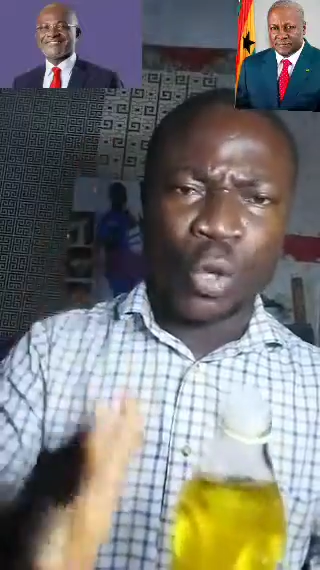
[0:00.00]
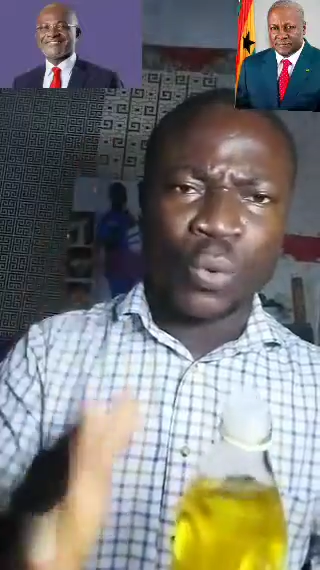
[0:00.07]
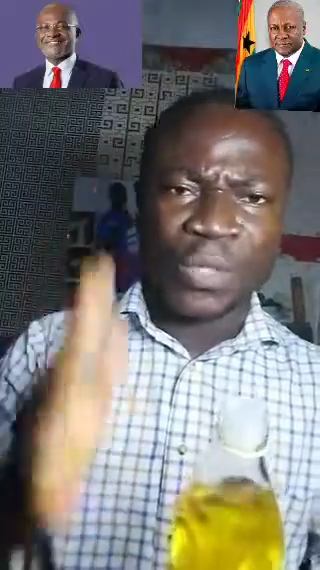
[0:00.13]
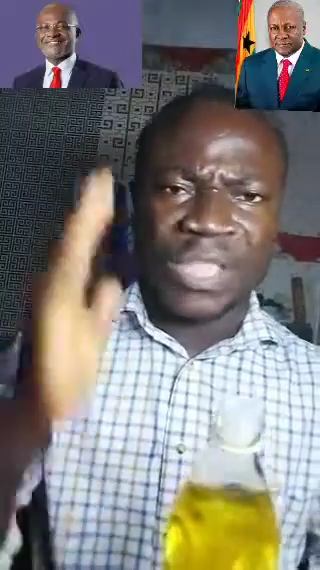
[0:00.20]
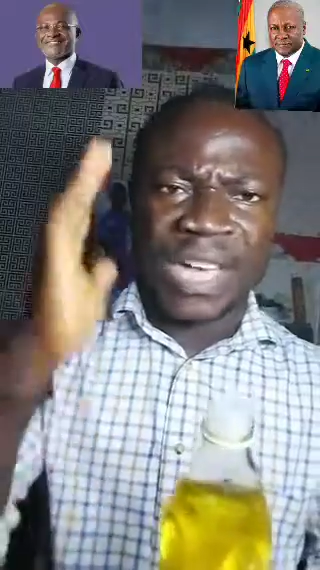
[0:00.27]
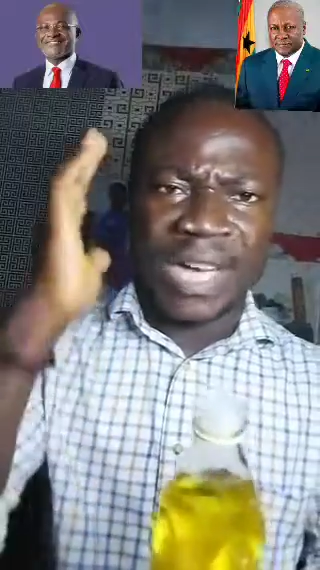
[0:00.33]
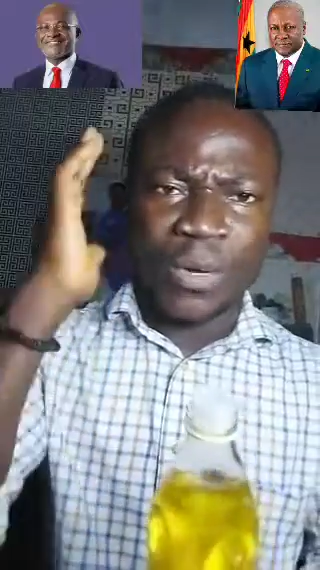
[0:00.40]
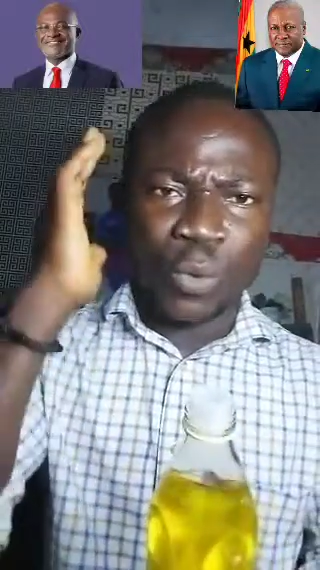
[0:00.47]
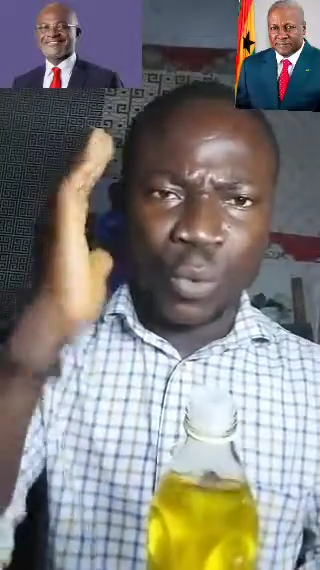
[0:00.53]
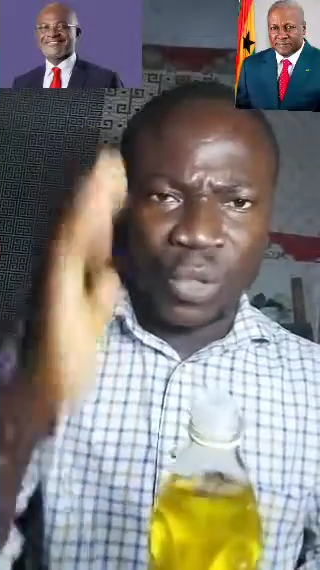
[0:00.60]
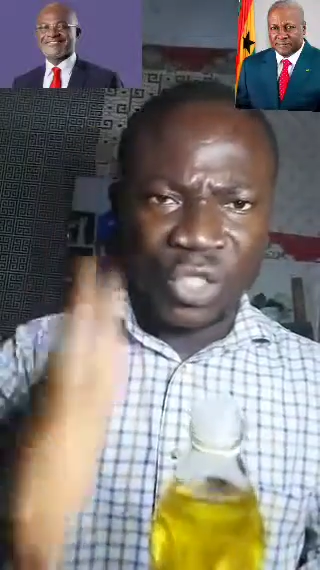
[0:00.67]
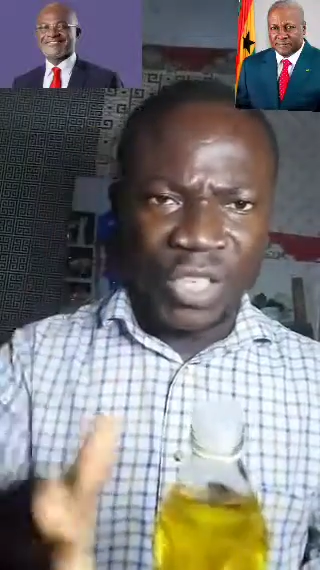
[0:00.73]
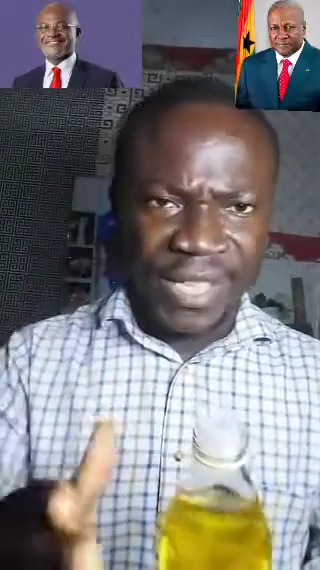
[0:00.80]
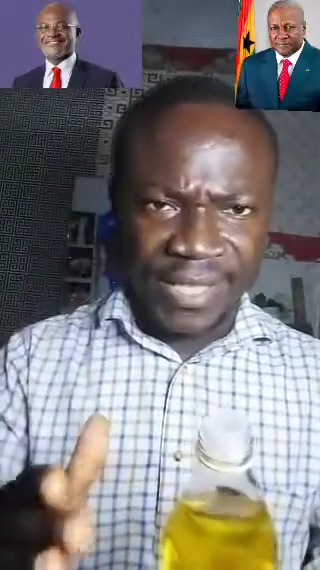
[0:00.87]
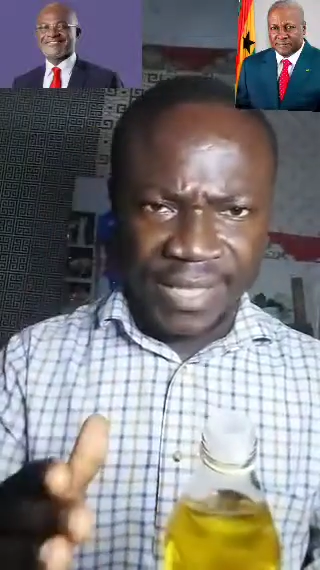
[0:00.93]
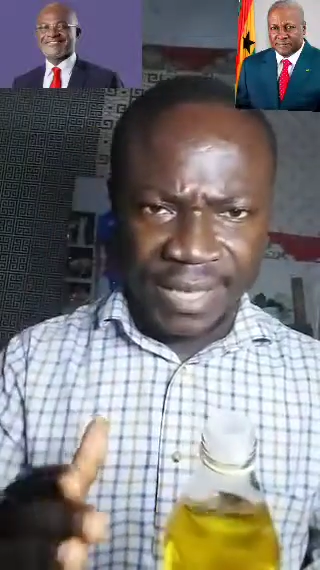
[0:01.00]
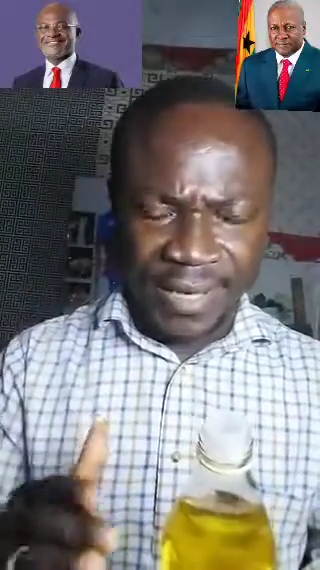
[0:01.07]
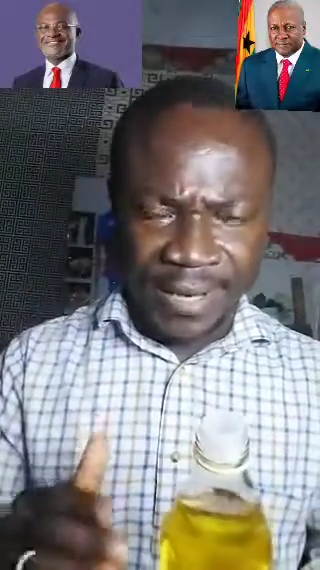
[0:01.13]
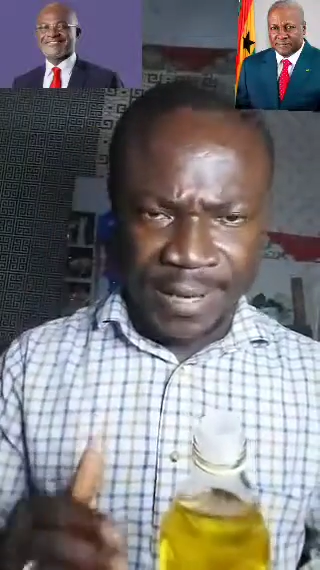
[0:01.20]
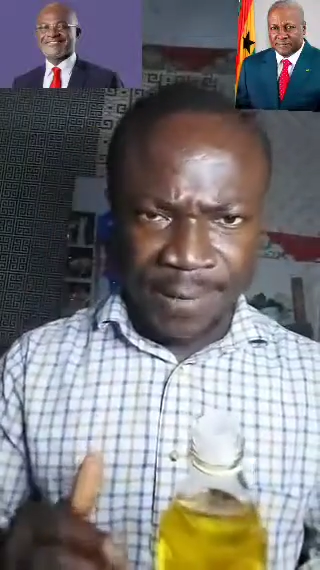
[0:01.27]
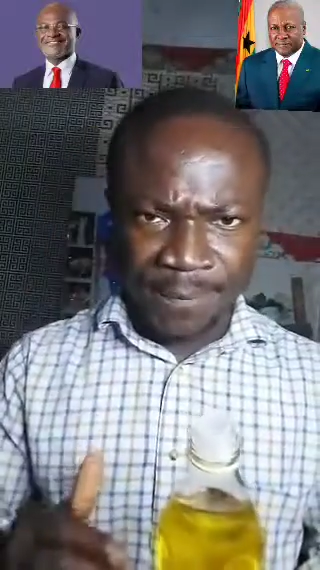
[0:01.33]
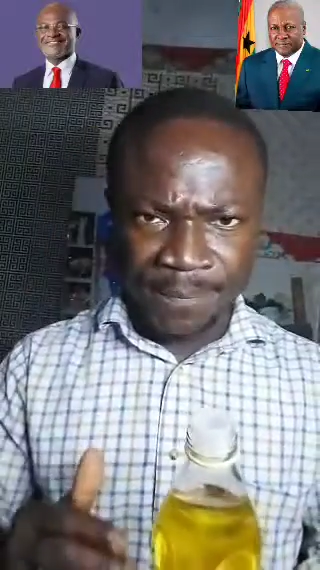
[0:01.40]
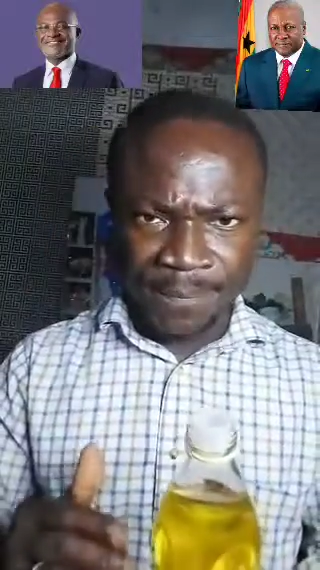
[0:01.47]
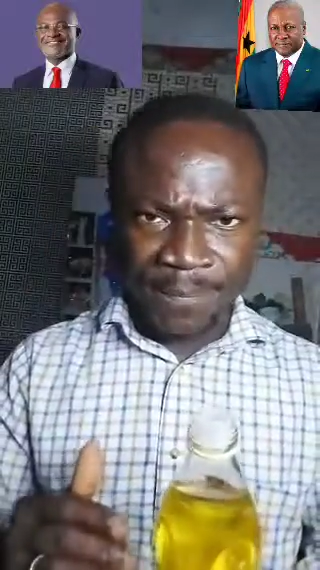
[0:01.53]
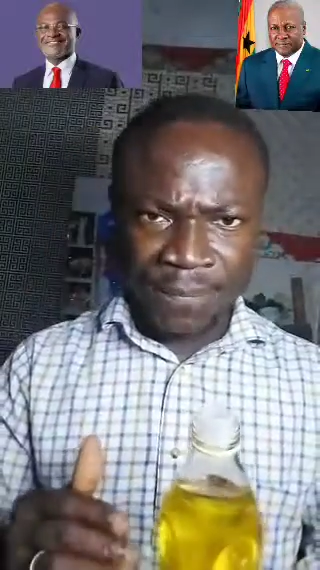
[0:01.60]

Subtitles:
Dr. Ojatana.